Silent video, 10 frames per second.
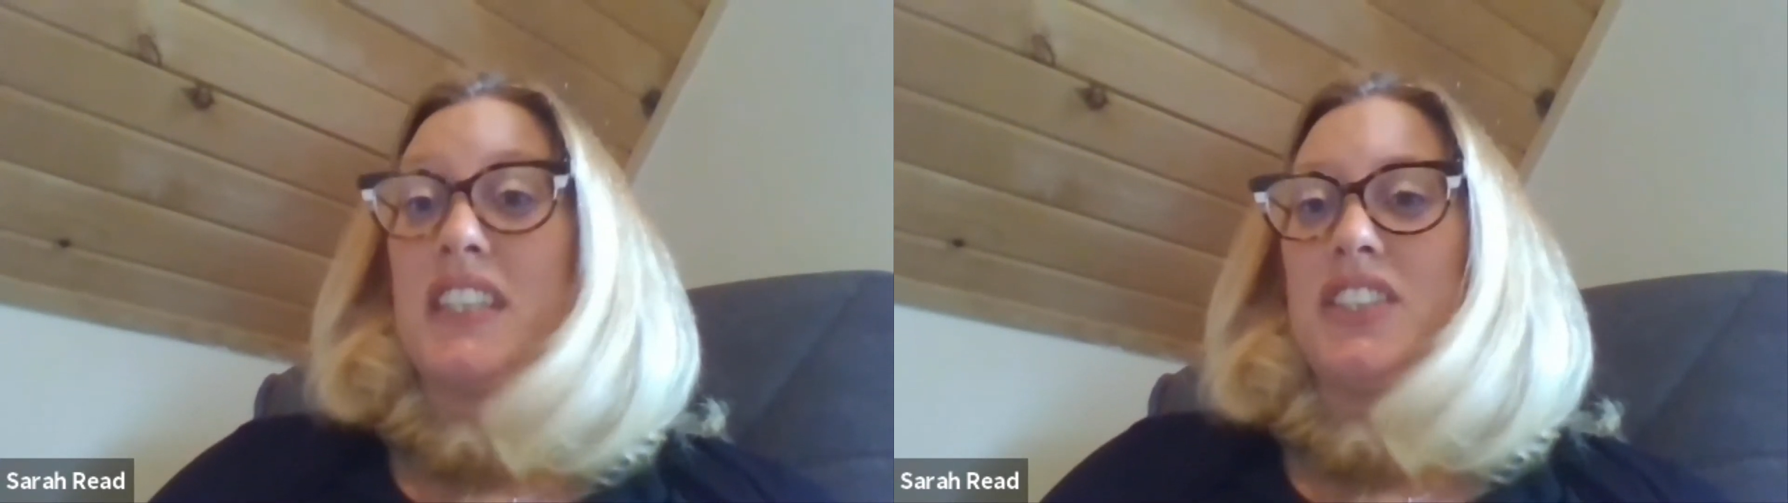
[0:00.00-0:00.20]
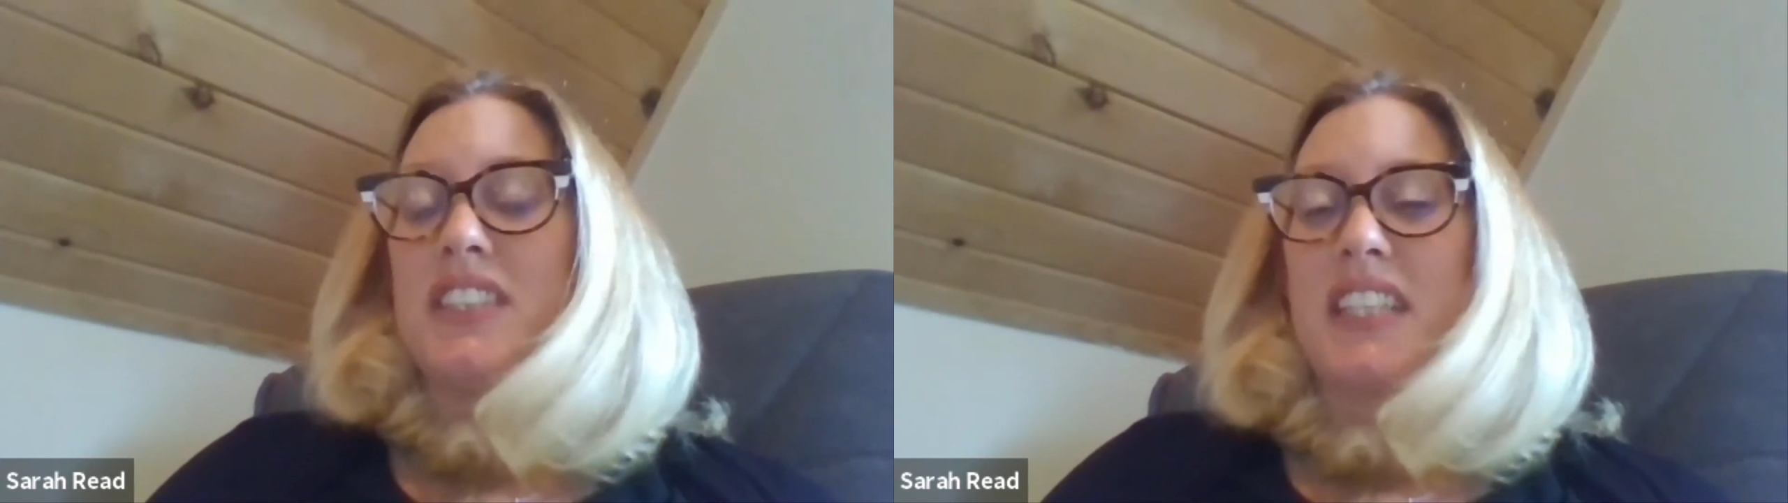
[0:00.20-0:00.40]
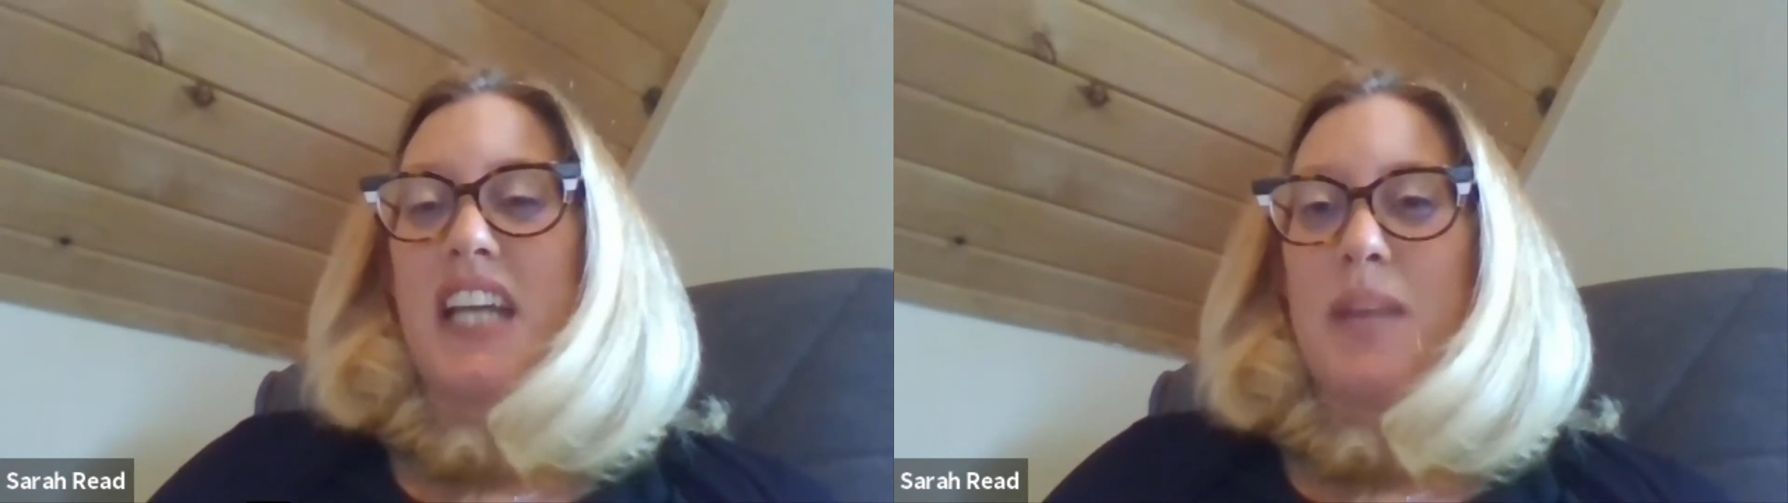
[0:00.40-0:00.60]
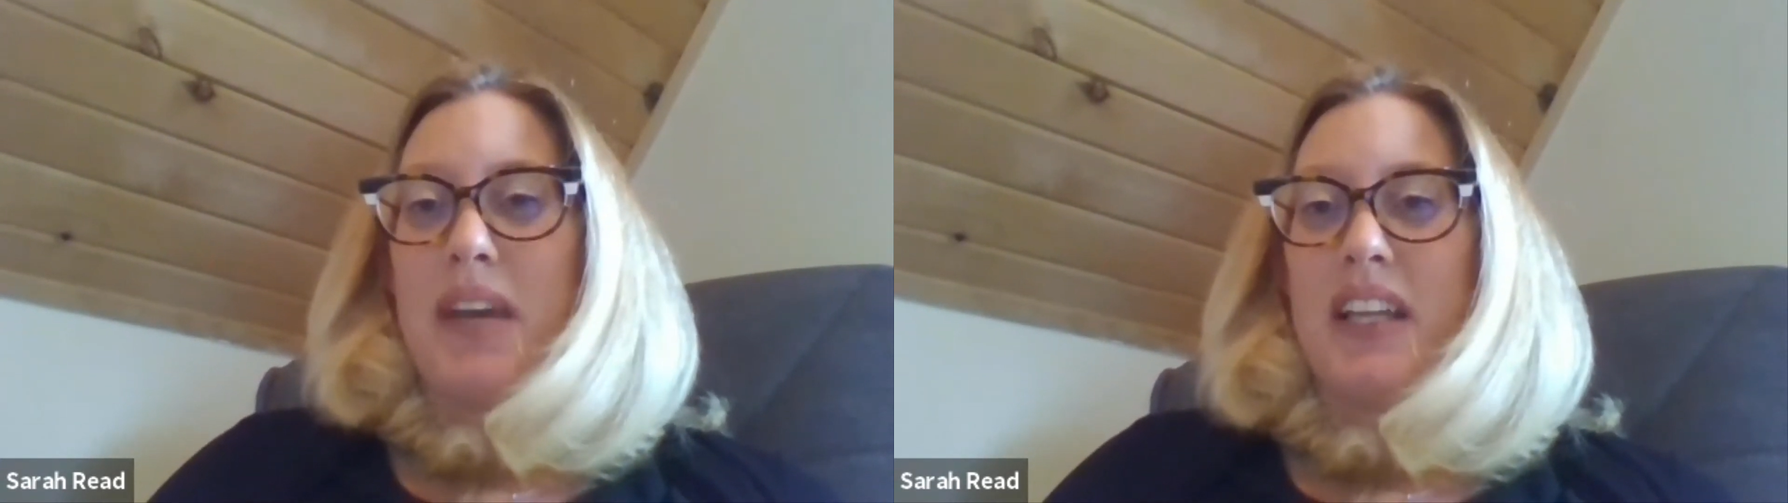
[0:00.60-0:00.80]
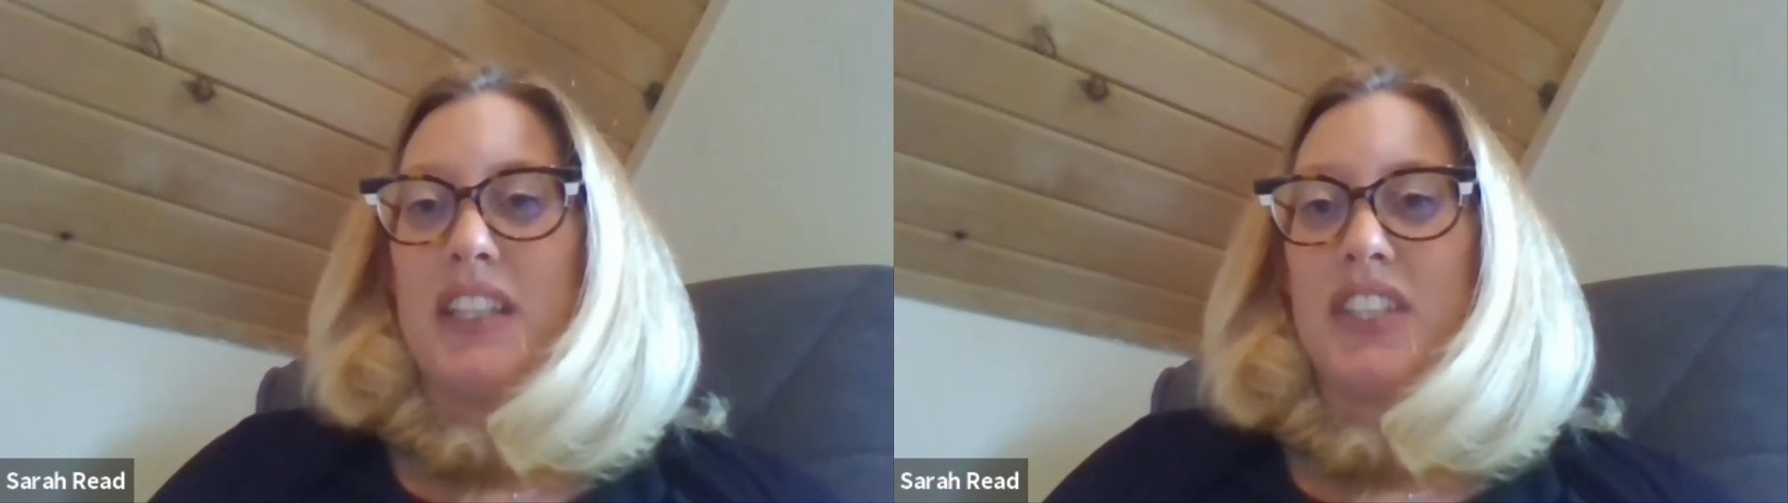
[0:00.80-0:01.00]
just to kind of
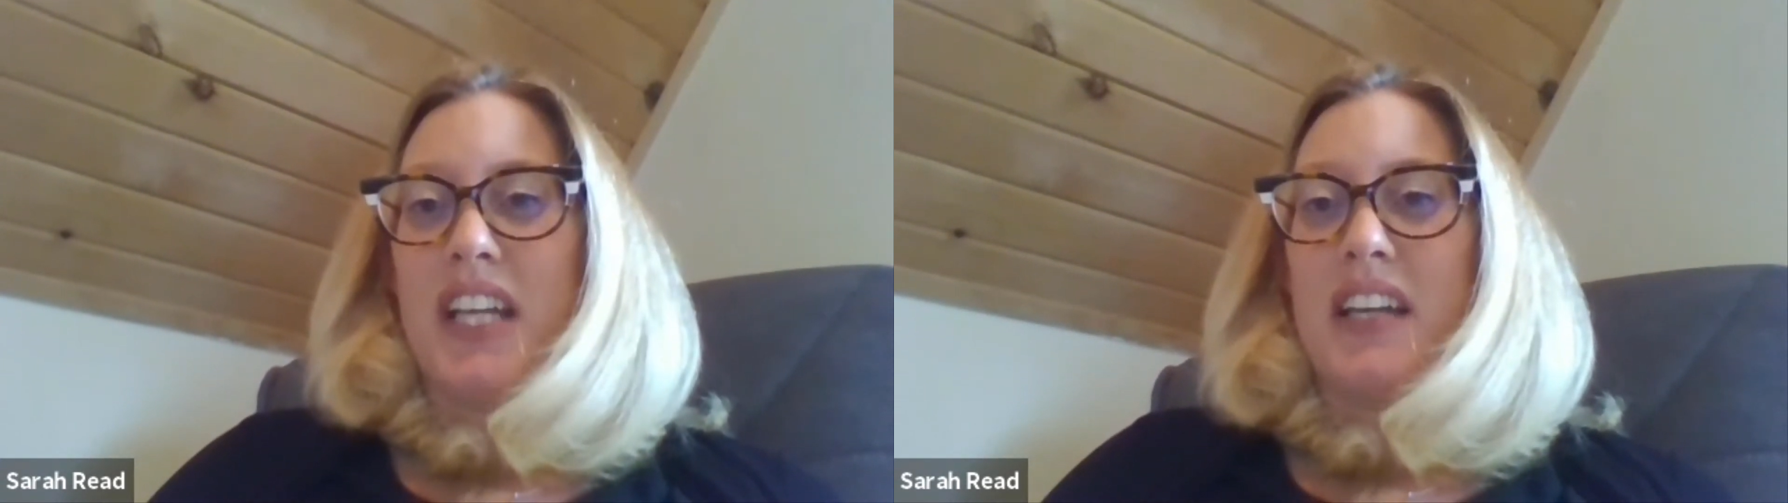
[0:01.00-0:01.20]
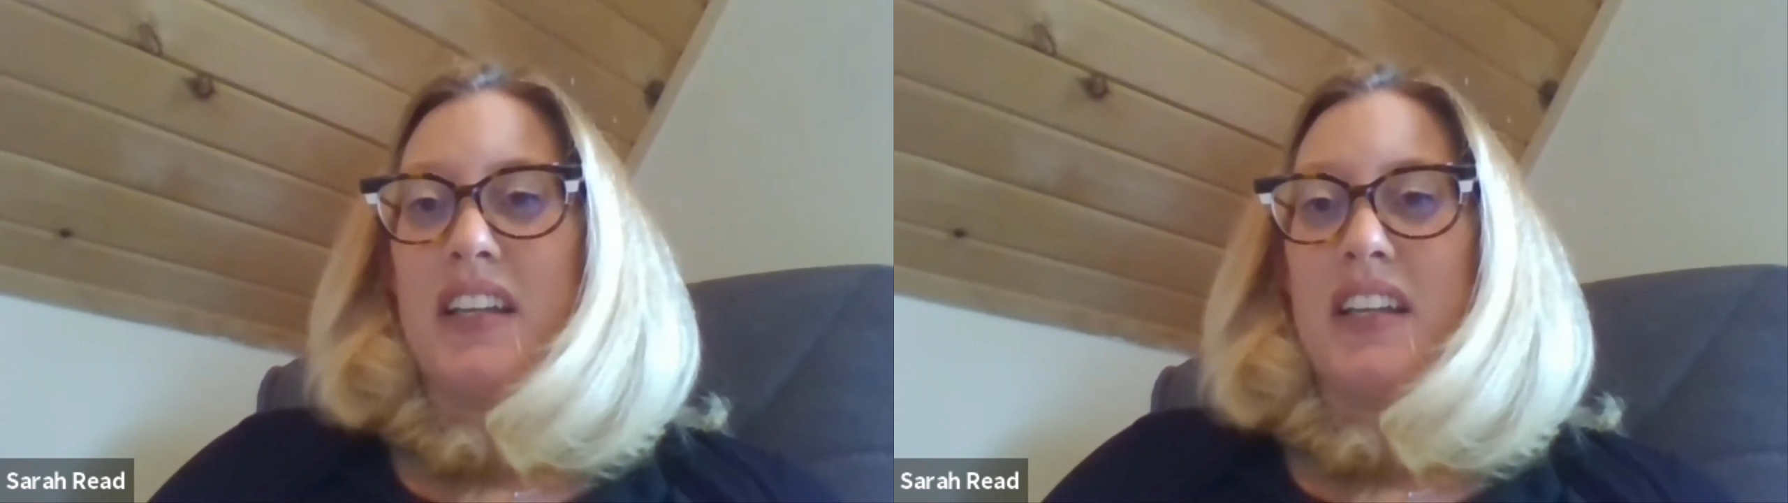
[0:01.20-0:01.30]
manage that.